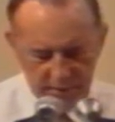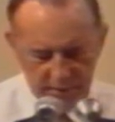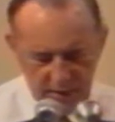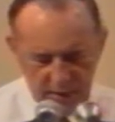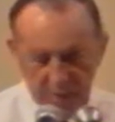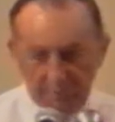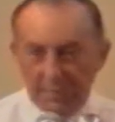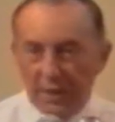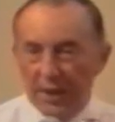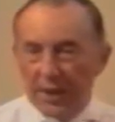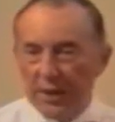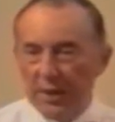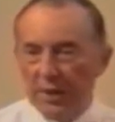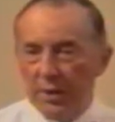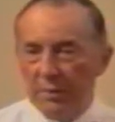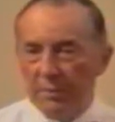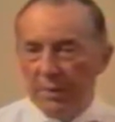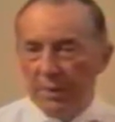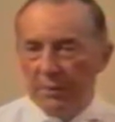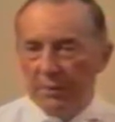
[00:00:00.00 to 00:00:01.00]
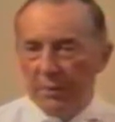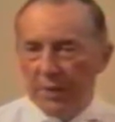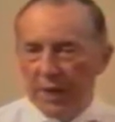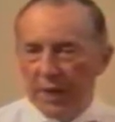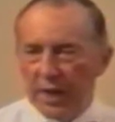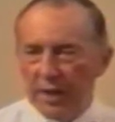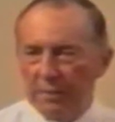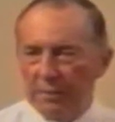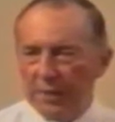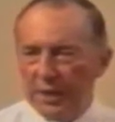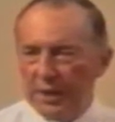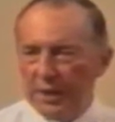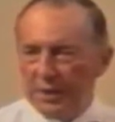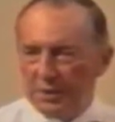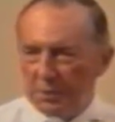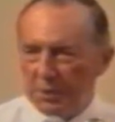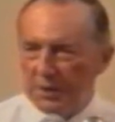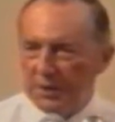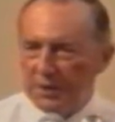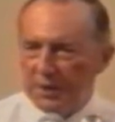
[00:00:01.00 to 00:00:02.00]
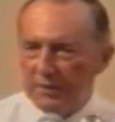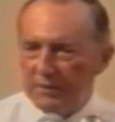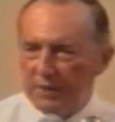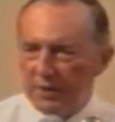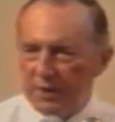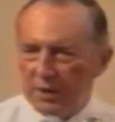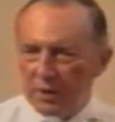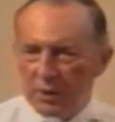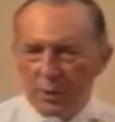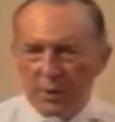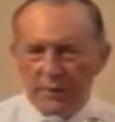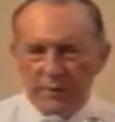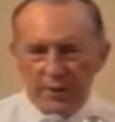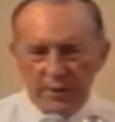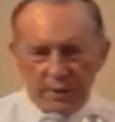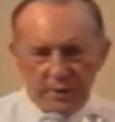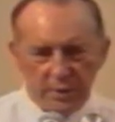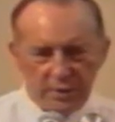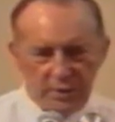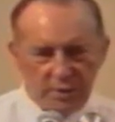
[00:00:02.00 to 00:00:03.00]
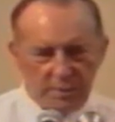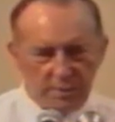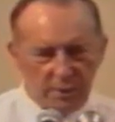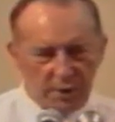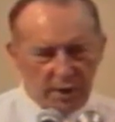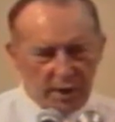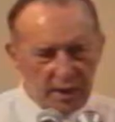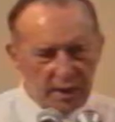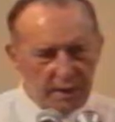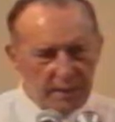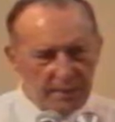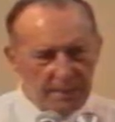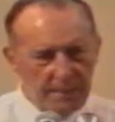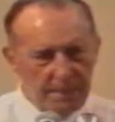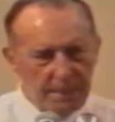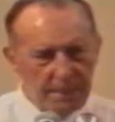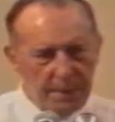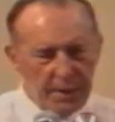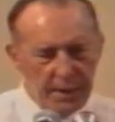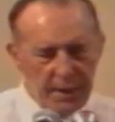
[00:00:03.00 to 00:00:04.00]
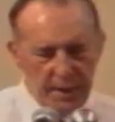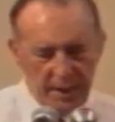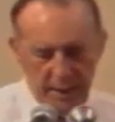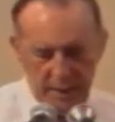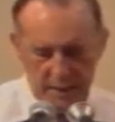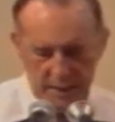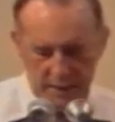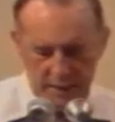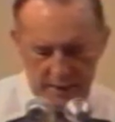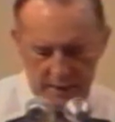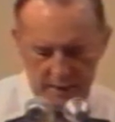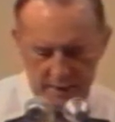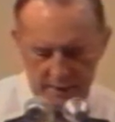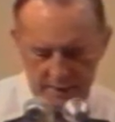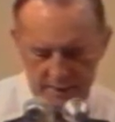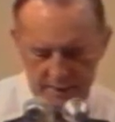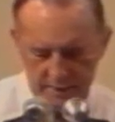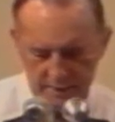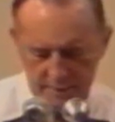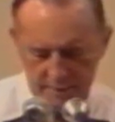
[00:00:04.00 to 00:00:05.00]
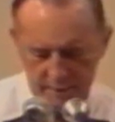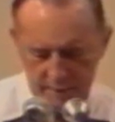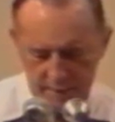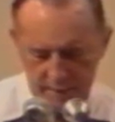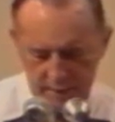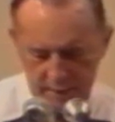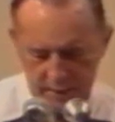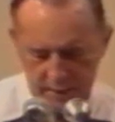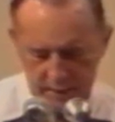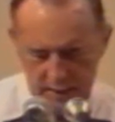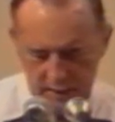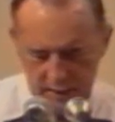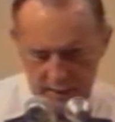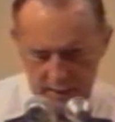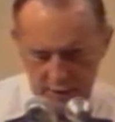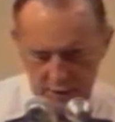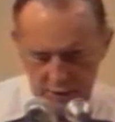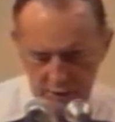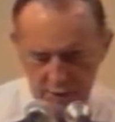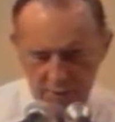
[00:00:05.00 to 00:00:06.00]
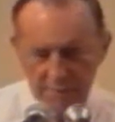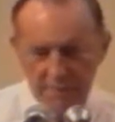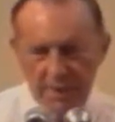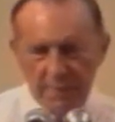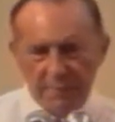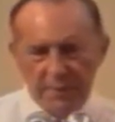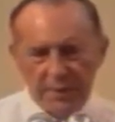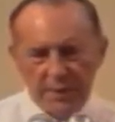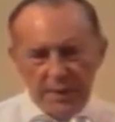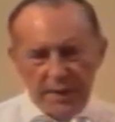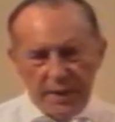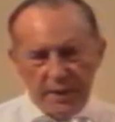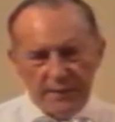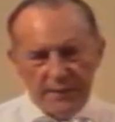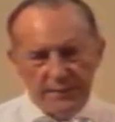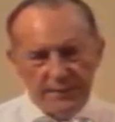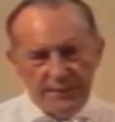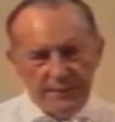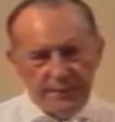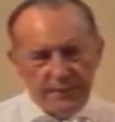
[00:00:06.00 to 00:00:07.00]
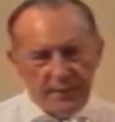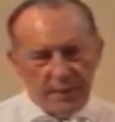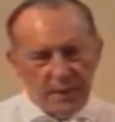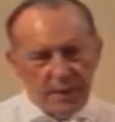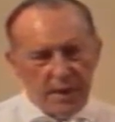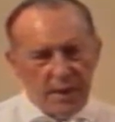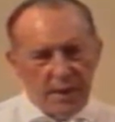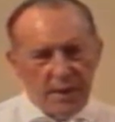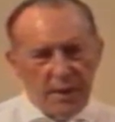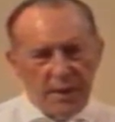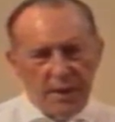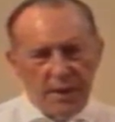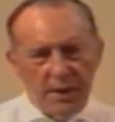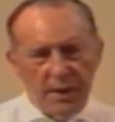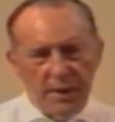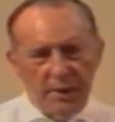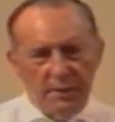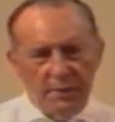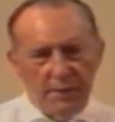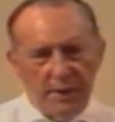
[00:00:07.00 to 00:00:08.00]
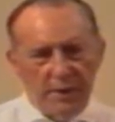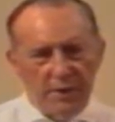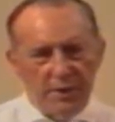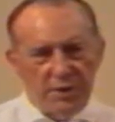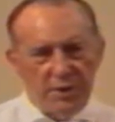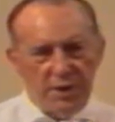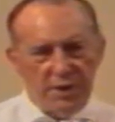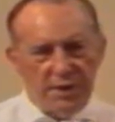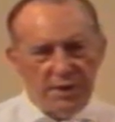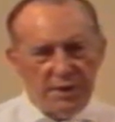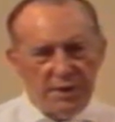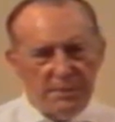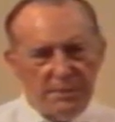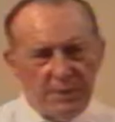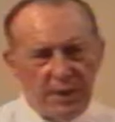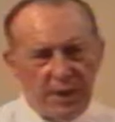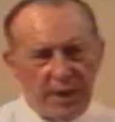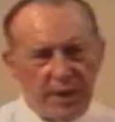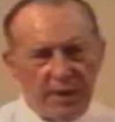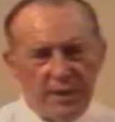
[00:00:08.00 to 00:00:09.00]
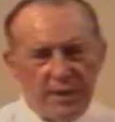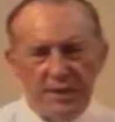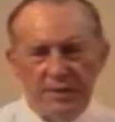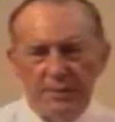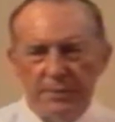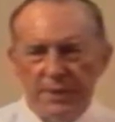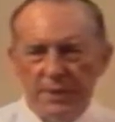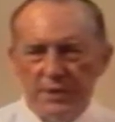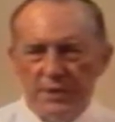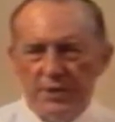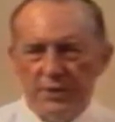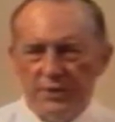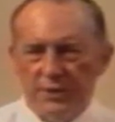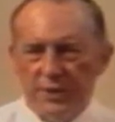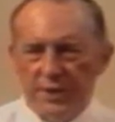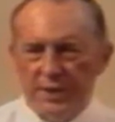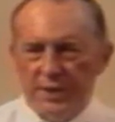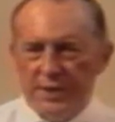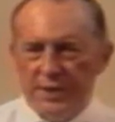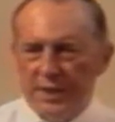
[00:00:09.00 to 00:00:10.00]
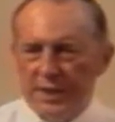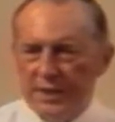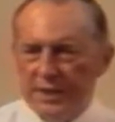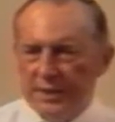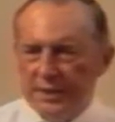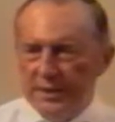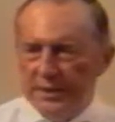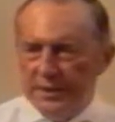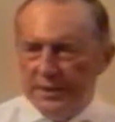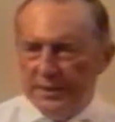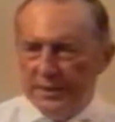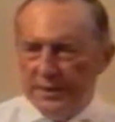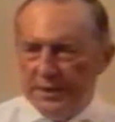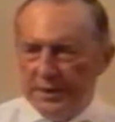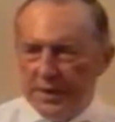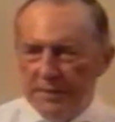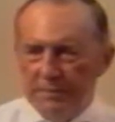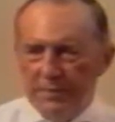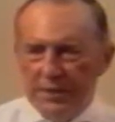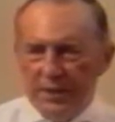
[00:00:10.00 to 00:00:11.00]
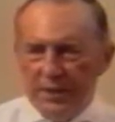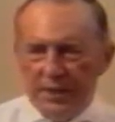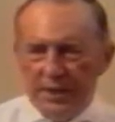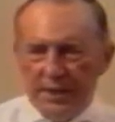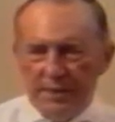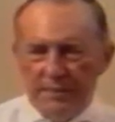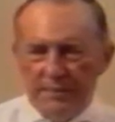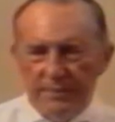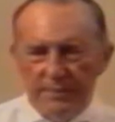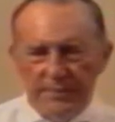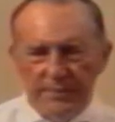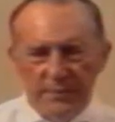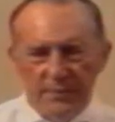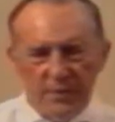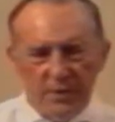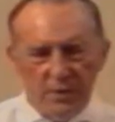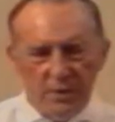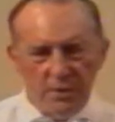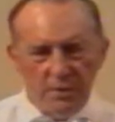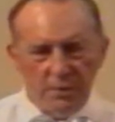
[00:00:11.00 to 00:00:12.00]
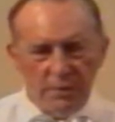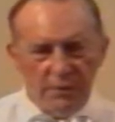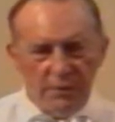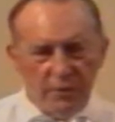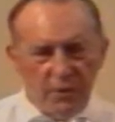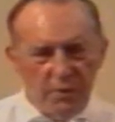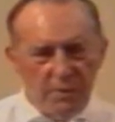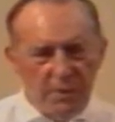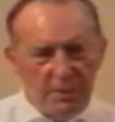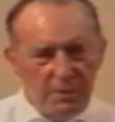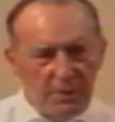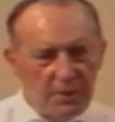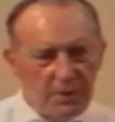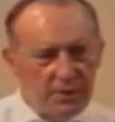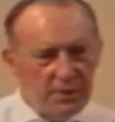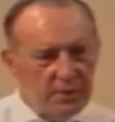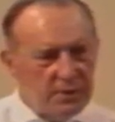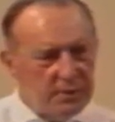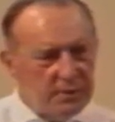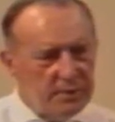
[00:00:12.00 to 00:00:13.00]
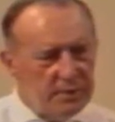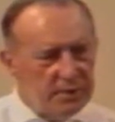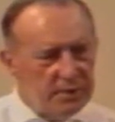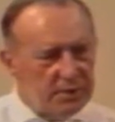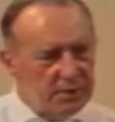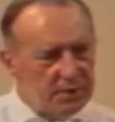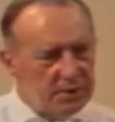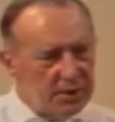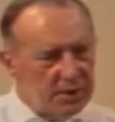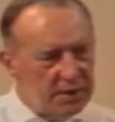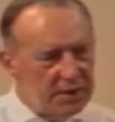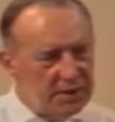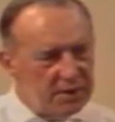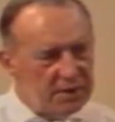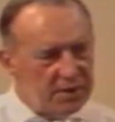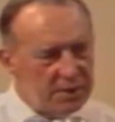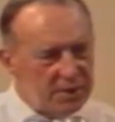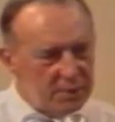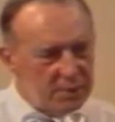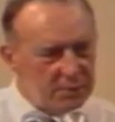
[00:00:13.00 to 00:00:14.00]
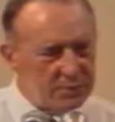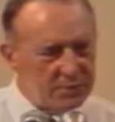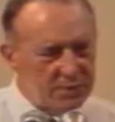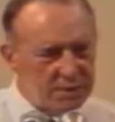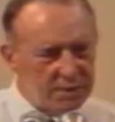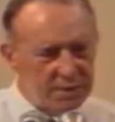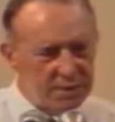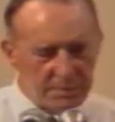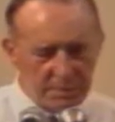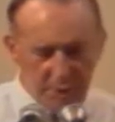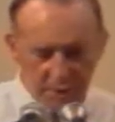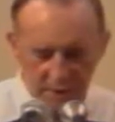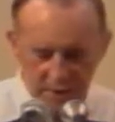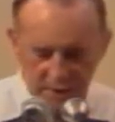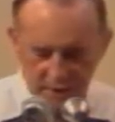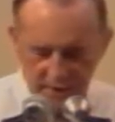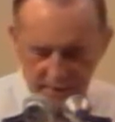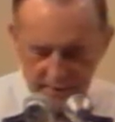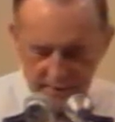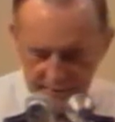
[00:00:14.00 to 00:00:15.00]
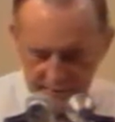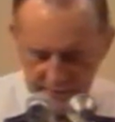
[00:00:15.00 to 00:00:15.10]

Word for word: it might not be bread, but it's whatsoever equivalent to bread. Uh, and you remember that when Jesus began his ministry, Satan tempted him to perform a miracle and to turn stones into bread,